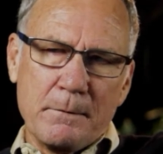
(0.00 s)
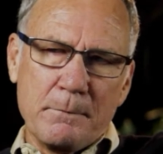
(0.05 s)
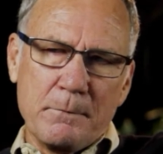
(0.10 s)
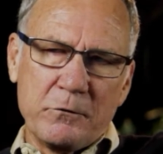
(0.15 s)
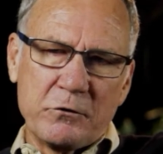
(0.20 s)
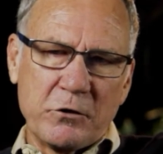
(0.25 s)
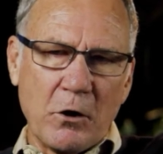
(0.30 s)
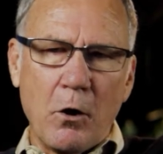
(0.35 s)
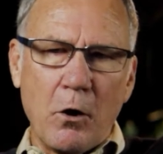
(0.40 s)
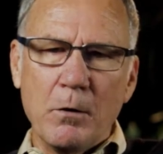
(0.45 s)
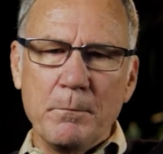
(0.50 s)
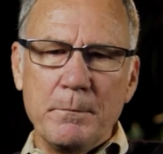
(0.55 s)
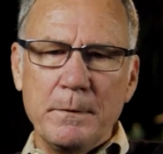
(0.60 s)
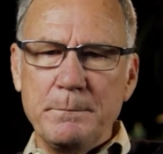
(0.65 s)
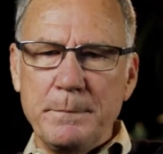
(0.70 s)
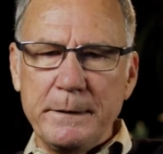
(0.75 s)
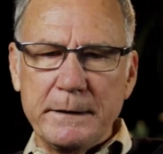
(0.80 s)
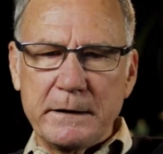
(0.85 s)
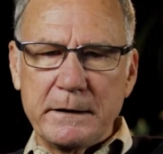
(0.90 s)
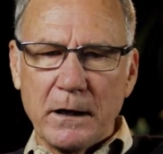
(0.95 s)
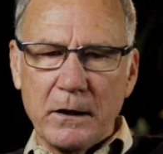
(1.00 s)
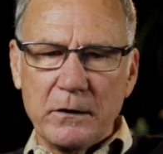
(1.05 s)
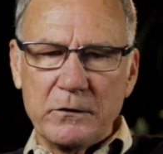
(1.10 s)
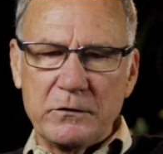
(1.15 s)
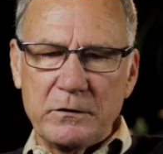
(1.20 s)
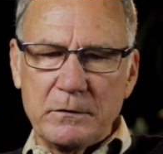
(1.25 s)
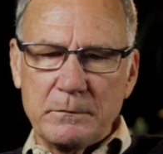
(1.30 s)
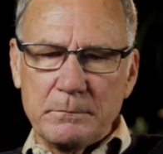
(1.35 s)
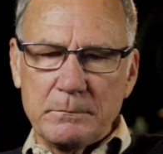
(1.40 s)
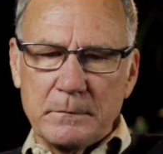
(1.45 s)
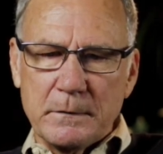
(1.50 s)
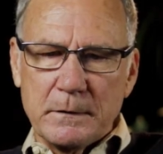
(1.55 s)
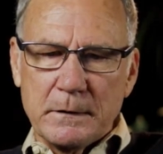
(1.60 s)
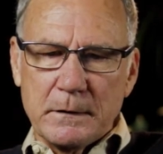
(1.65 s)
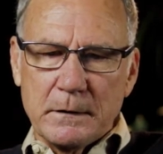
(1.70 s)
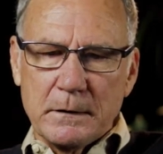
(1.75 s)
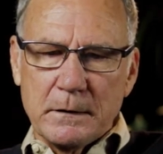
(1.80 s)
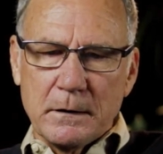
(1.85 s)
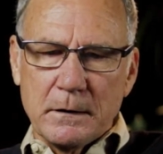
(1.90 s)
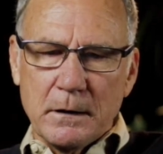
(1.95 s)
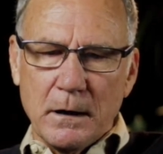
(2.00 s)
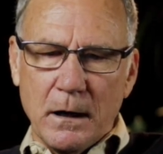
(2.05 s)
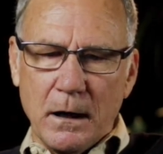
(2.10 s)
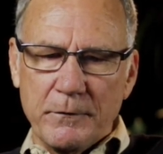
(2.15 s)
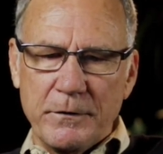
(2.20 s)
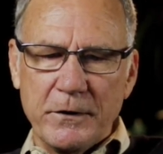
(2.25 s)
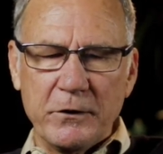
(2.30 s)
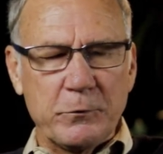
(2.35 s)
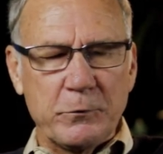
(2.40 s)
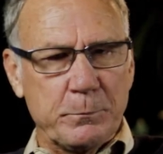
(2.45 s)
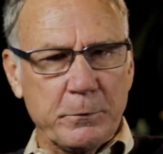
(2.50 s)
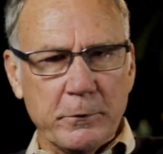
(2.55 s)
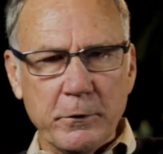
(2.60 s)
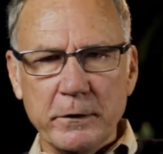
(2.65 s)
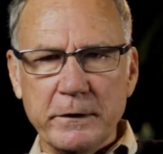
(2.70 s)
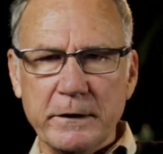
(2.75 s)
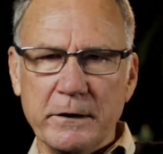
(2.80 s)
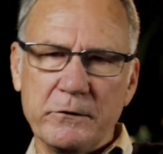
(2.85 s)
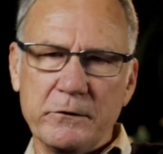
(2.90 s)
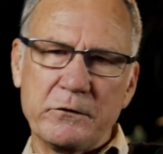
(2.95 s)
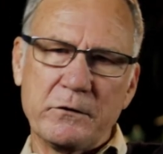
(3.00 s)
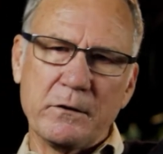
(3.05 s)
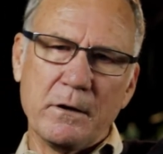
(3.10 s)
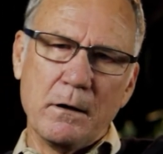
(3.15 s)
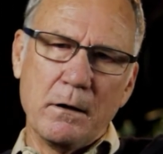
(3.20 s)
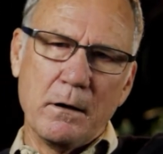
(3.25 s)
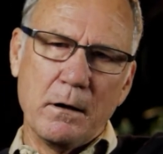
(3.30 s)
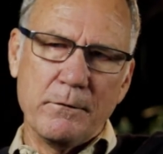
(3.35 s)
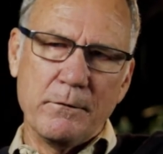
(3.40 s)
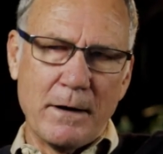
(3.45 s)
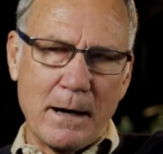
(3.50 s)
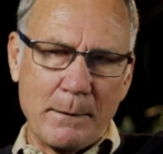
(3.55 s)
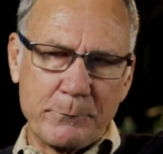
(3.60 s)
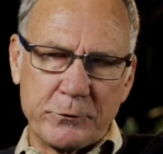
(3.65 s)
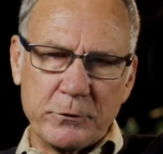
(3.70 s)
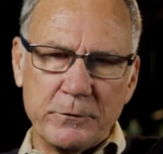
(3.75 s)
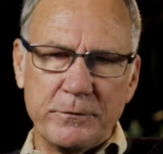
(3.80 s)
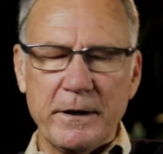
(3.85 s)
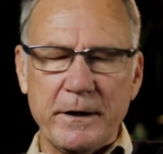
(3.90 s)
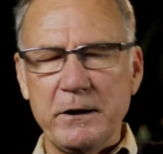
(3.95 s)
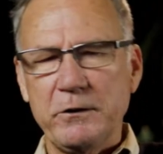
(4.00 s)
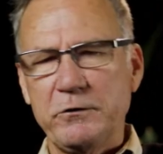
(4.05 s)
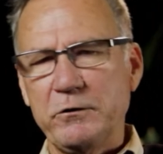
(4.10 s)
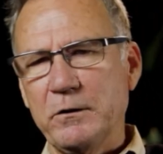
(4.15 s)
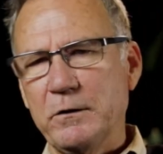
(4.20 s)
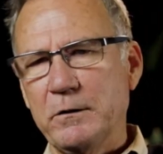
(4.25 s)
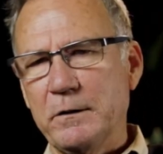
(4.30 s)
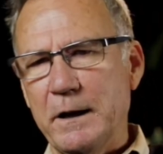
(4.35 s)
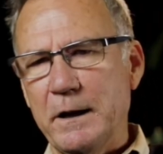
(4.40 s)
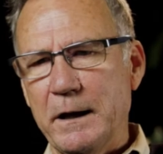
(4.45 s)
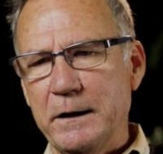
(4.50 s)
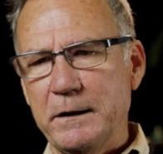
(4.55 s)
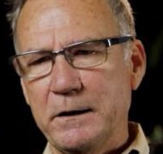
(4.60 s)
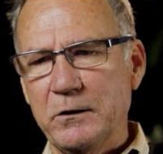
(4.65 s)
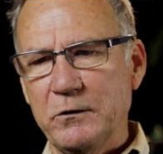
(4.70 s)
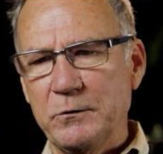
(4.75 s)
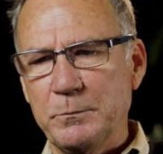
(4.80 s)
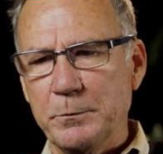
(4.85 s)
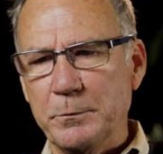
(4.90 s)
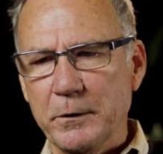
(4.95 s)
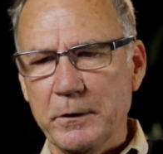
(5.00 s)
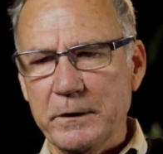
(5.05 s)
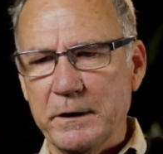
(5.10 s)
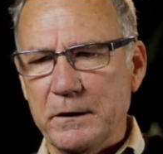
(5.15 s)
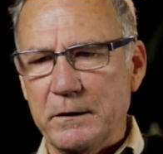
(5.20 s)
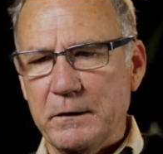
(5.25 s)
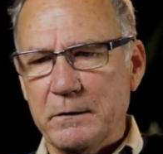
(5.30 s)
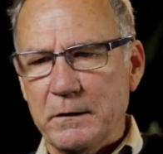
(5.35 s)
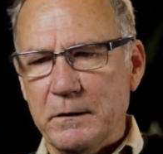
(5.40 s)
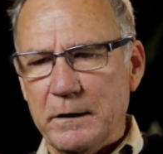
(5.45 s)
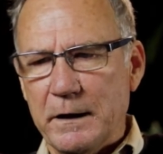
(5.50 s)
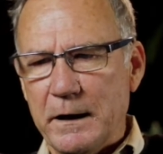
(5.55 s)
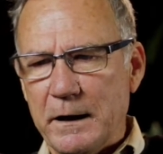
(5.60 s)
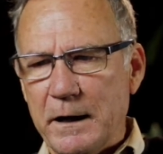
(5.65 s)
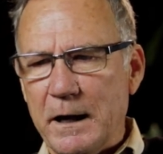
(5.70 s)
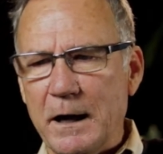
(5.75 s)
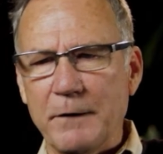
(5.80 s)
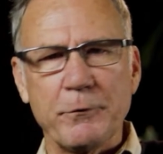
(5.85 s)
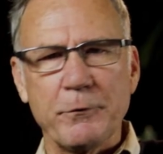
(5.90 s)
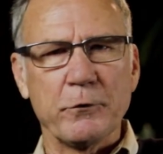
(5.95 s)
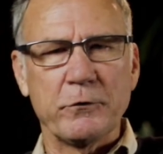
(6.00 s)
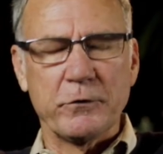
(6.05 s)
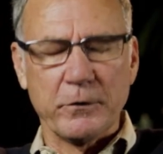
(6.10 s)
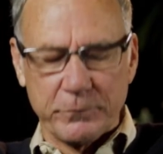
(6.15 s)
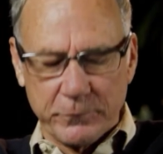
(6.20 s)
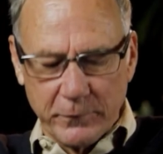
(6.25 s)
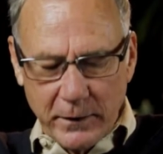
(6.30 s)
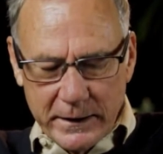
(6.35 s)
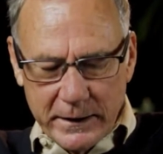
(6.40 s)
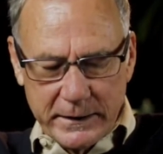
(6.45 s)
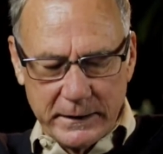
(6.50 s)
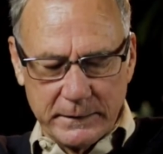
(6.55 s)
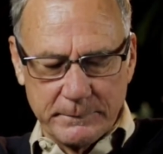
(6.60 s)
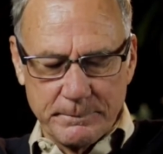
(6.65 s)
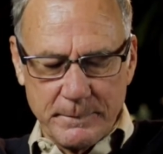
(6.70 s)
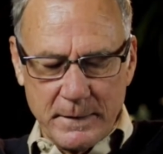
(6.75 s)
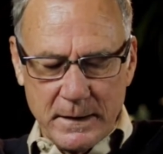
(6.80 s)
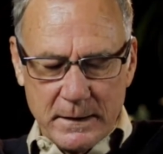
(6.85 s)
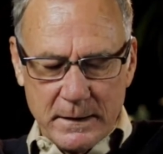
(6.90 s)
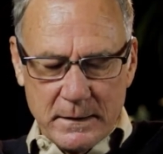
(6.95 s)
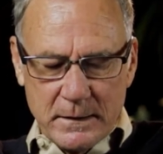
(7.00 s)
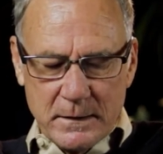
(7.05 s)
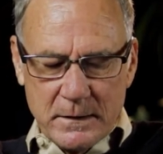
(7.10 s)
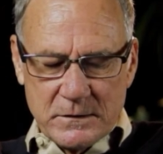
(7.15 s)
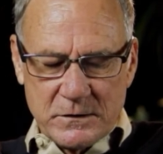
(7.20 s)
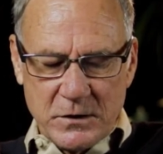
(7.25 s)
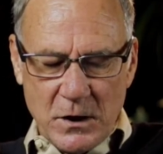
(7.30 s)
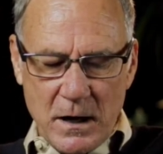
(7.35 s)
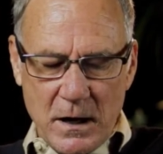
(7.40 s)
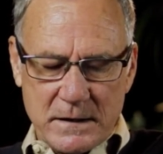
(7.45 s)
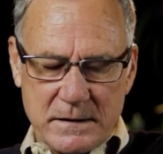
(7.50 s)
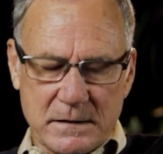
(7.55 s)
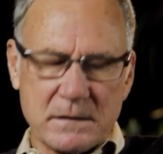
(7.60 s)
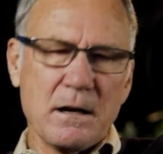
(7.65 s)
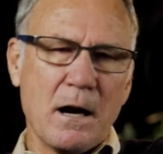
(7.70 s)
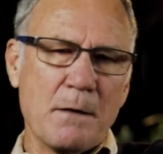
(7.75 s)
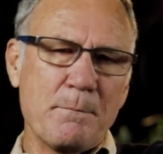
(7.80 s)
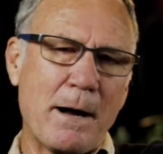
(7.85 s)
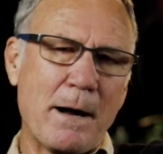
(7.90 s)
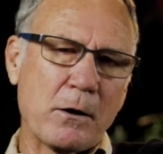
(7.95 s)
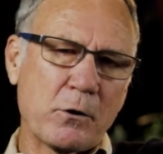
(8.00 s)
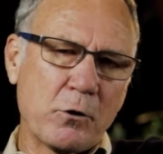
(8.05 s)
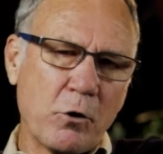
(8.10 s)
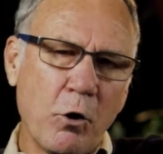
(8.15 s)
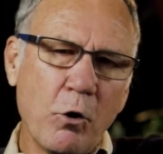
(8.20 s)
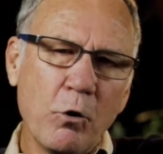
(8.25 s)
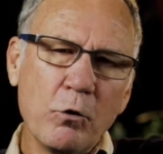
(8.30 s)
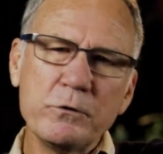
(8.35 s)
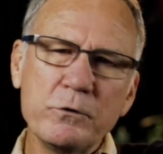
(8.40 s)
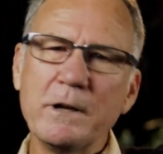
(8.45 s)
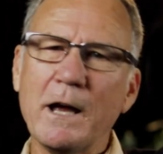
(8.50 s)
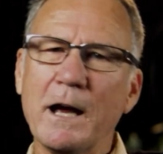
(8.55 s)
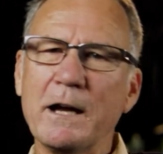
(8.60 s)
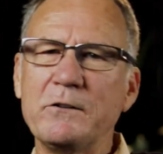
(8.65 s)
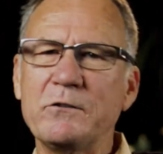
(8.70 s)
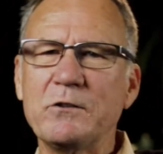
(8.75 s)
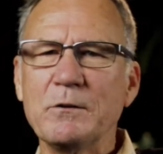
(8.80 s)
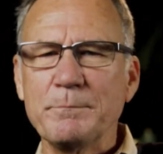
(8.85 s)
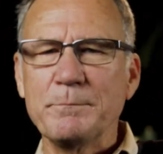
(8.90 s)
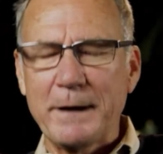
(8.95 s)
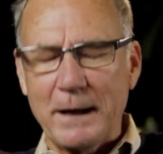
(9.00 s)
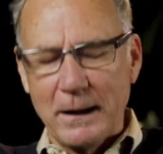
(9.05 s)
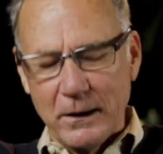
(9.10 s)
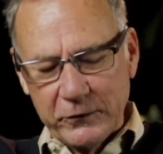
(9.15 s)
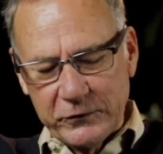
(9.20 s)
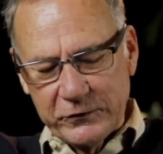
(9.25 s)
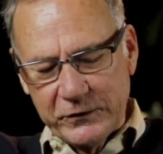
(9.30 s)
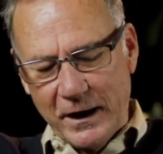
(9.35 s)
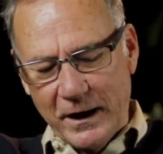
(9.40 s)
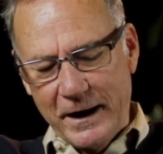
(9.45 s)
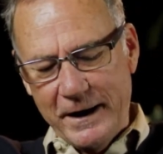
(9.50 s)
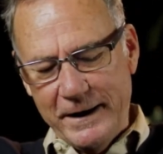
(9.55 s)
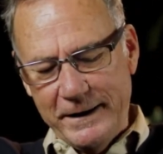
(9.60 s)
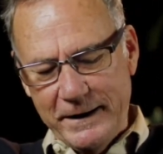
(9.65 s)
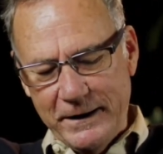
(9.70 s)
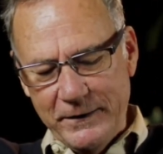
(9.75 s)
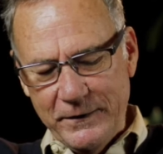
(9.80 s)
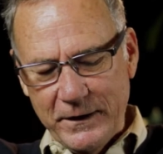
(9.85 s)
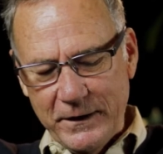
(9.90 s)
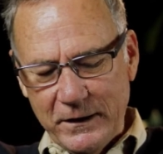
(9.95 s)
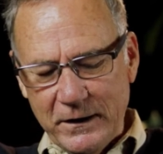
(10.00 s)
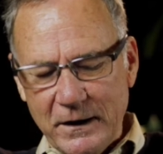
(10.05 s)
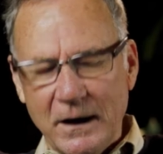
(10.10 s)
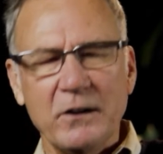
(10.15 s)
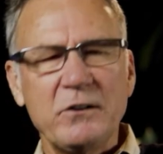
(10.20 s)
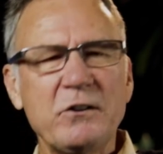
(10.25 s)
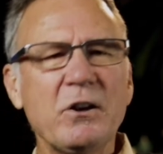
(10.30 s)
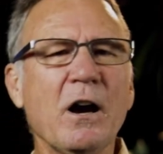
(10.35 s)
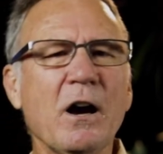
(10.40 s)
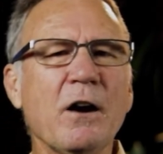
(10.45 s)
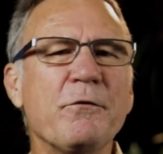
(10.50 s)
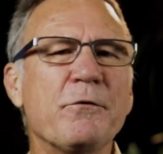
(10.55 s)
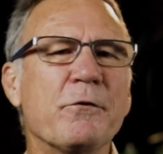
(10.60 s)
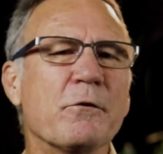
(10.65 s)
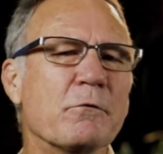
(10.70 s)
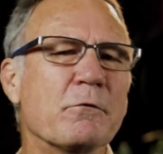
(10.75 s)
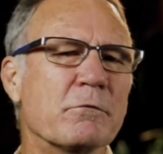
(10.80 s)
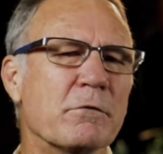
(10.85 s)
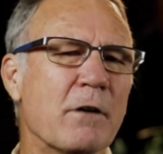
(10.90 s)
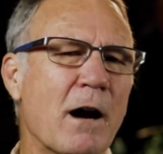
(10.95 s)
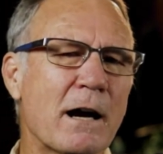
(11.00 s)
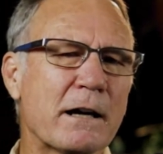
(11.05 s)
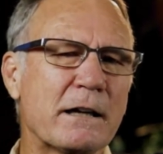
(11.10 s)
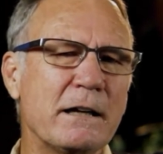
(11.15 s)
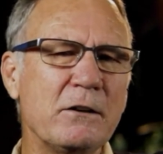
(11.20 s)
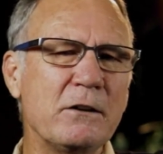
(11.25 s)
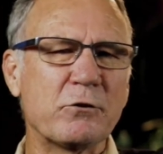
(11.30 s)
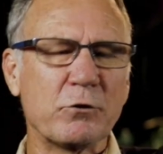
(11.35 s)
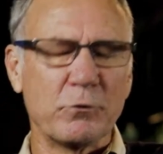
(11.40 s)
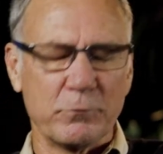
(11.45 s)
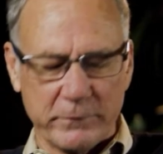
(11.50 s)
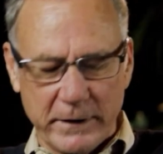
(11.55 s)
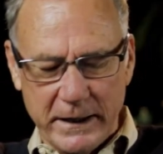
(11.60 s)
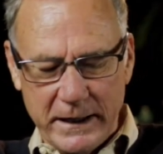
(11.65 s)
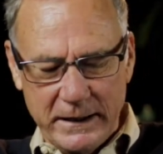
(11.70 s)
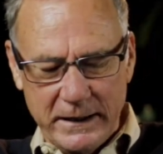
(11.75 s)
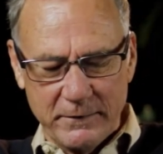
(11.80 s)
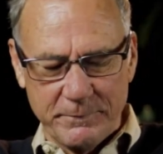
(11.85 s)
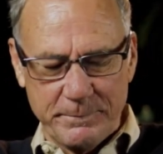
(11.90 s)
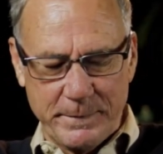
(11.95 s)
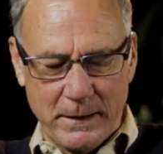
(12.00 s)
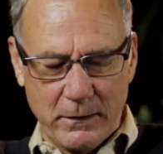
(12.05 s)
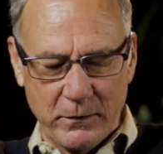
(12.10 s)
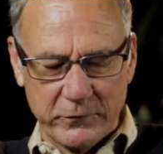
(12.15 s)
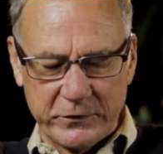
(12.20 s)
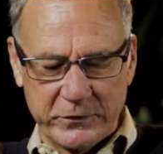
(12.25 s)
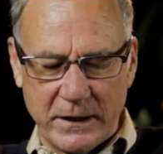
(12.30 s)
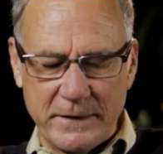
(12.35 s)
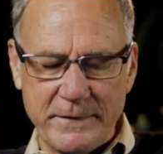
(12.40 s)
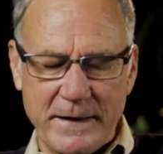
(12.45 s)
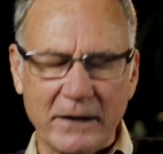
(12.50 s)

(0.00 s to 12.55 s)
Solomon, because of his brilliance, of observation and his brilliant efforts of writing, talks about cold nights in Palestine and the tough, rocky terrain of Palestine.